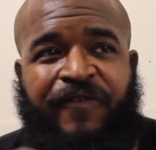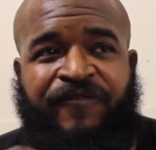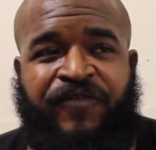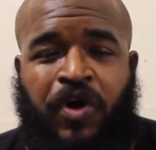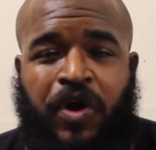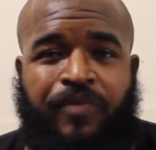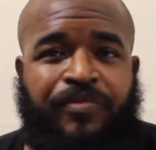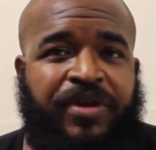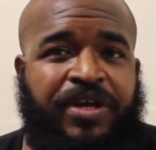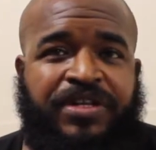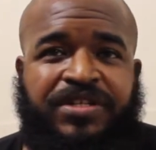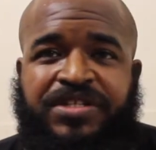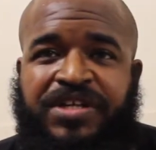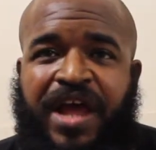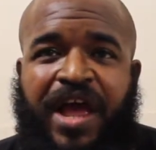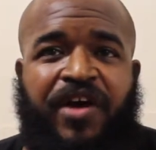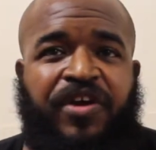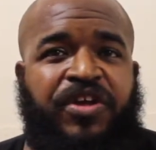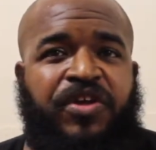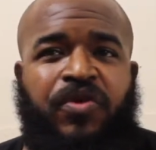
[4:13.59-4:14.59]
verbiage,
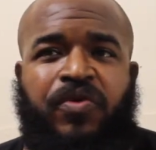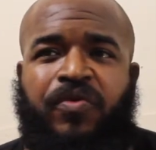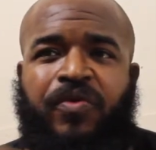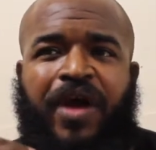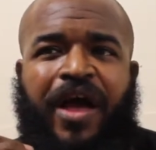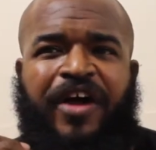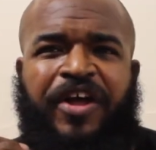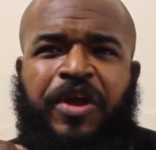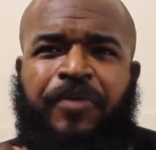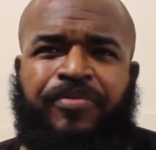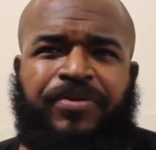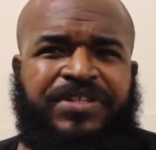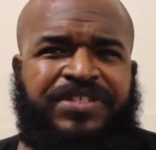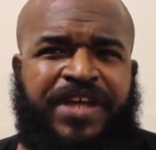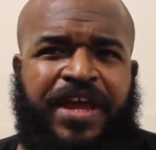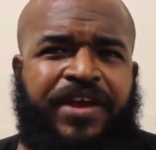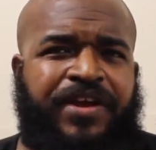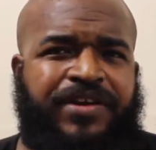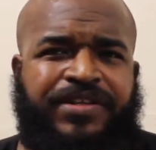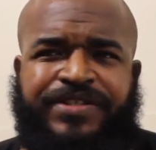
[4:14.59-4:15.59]
how you
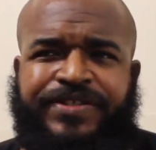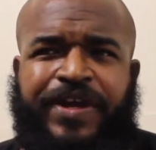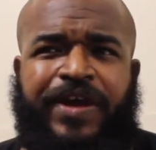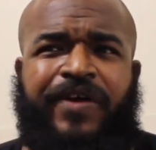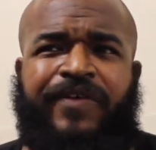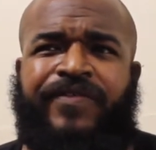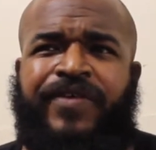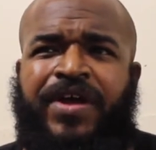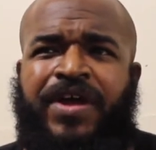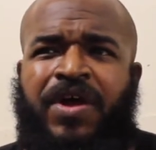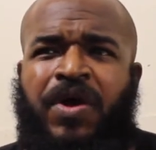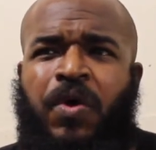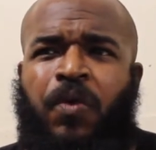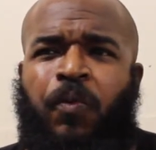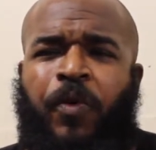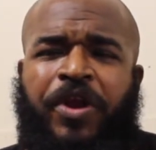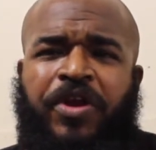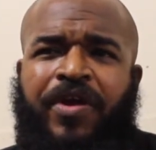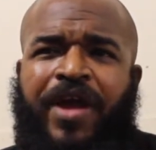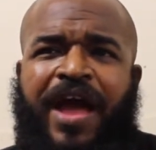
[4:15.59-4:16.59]
present
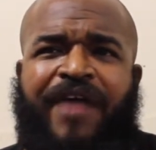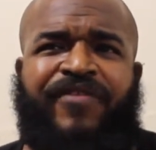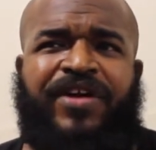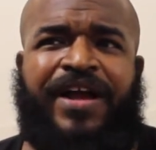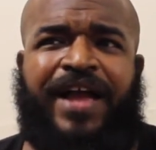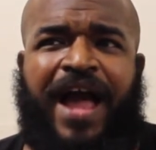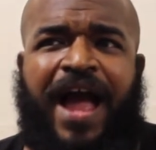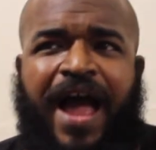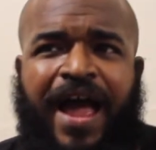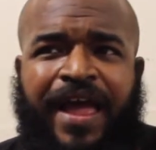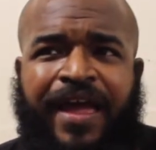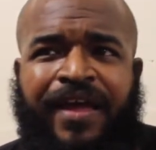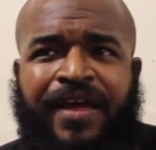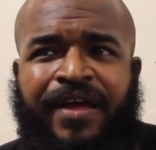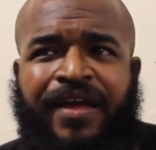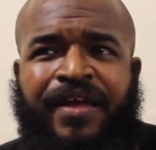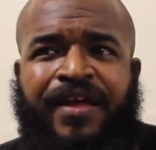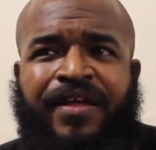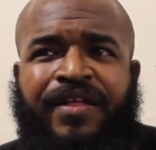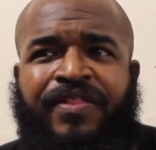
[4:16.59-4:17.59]
yourself. When you have a
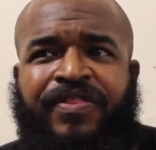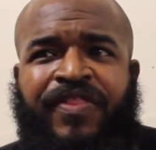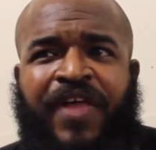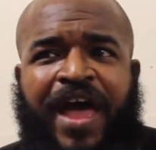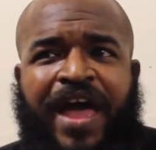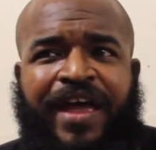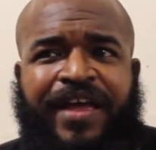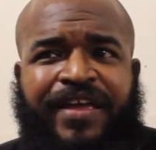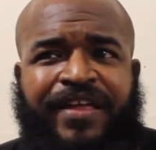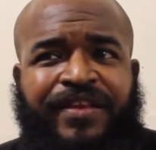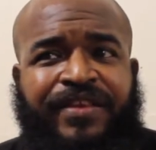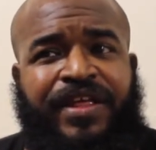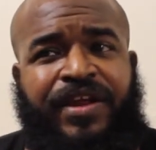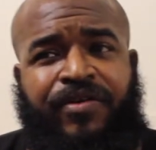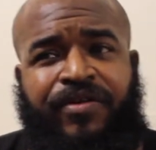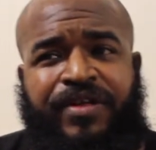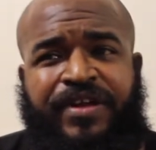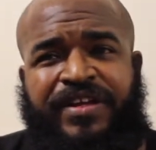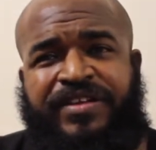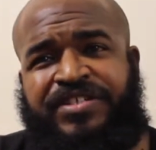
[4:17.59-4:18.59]
guy that can
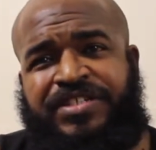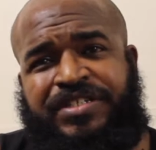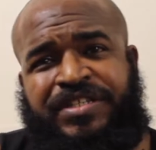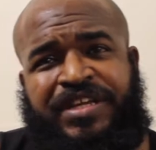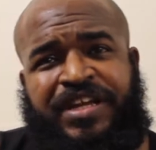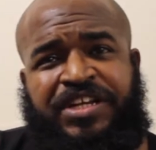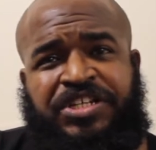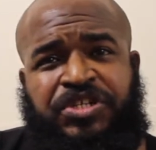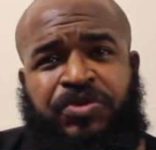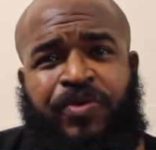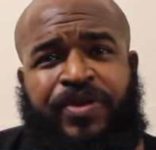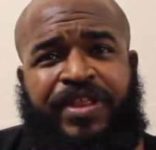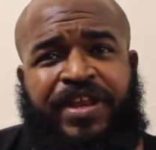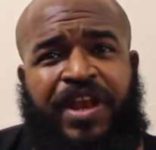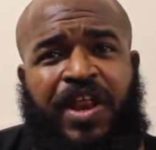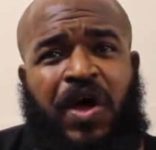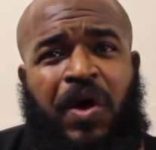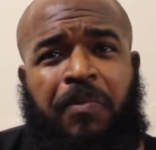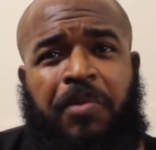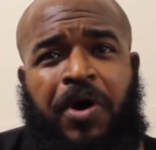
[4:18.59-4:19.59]
literally just hit you with
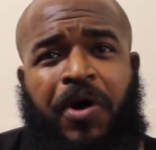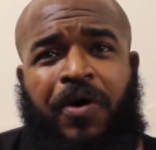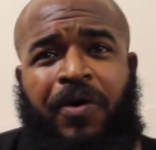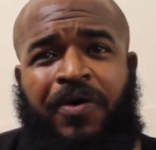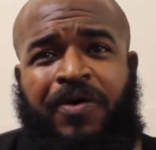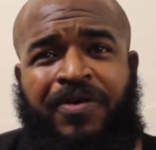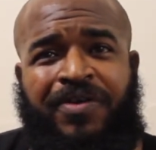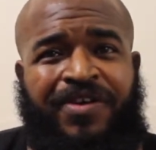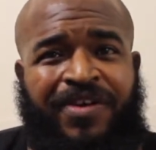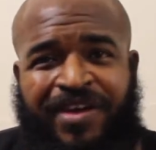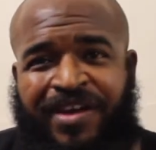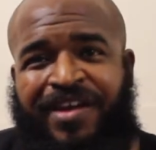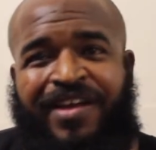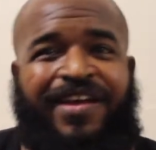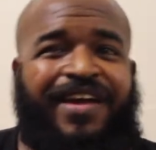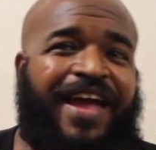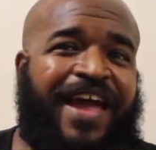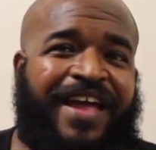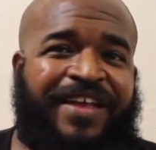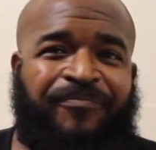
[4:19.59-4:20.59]
an elbow
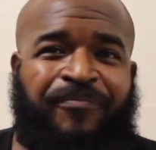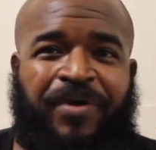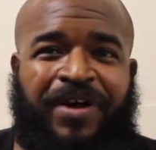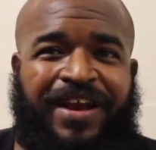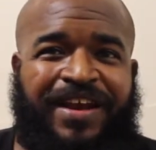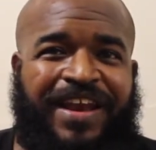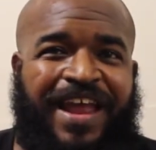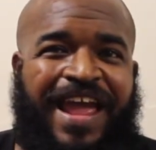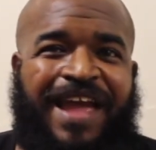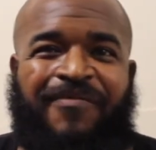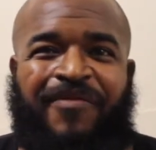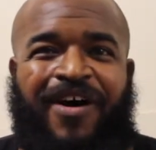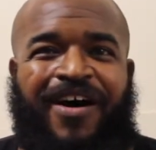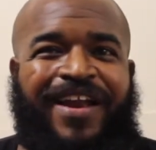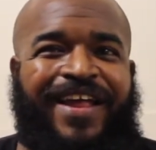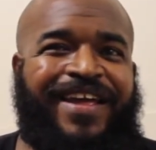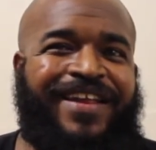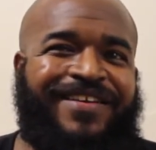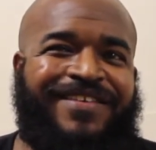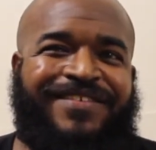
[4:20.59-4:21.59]
and put a name
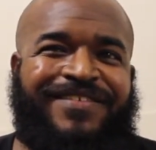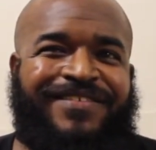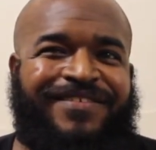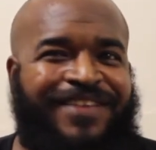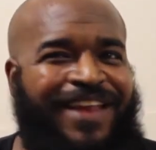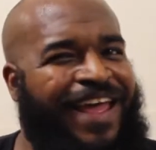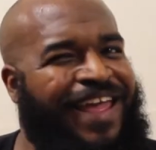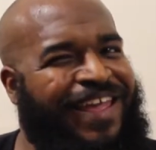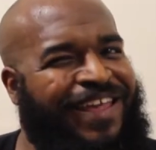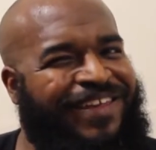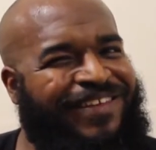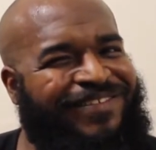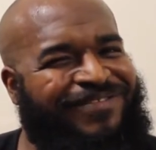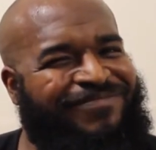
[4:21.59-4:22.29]
on it, like,